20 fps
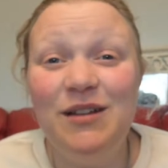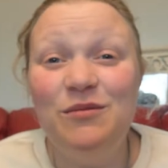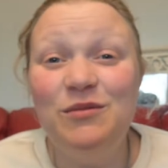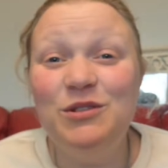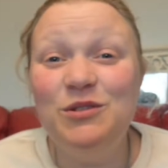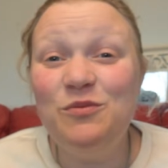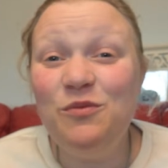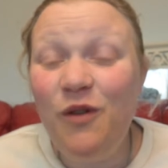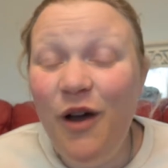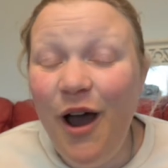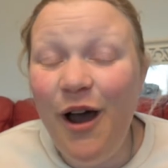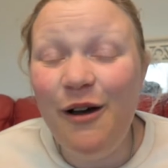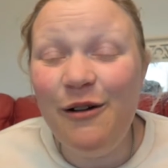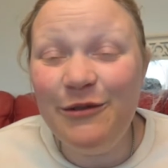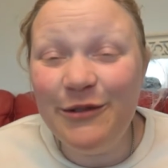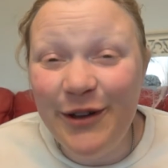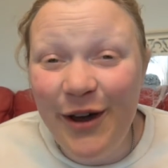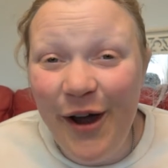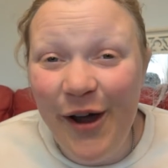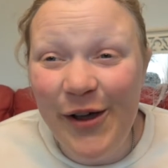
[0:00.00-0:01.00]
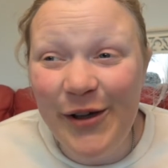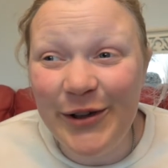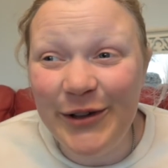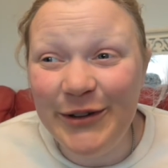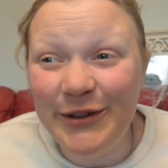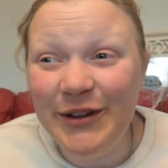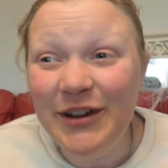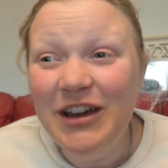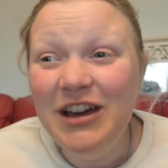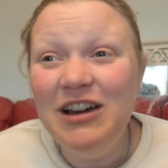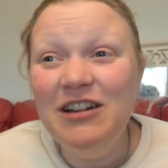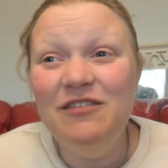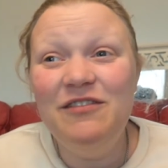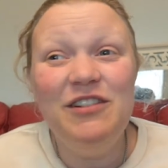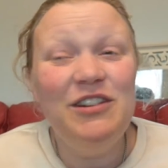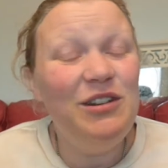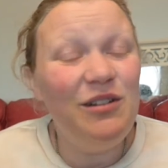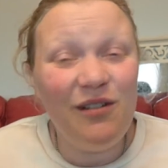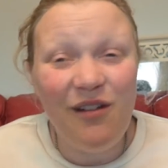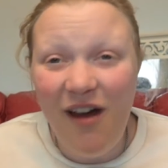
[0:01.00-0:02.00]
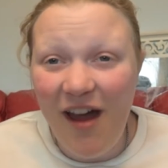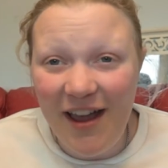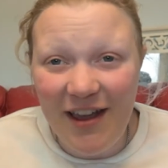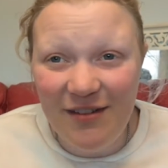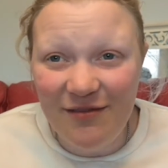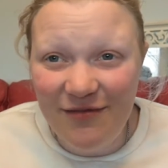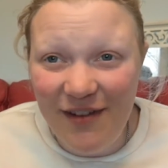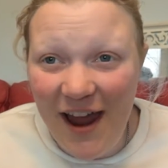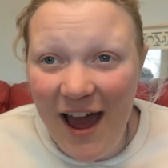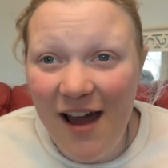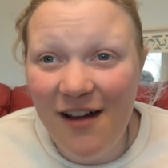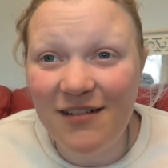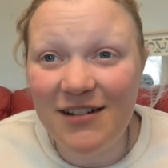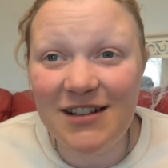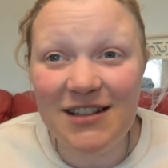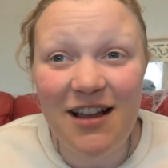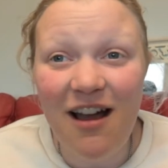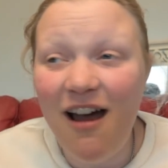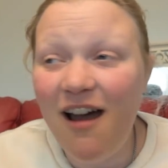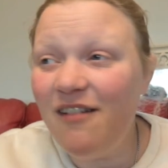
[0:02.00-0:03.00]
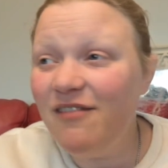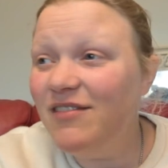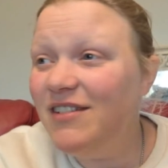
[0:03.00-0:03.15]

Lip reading: was well known for not liking flowers. I've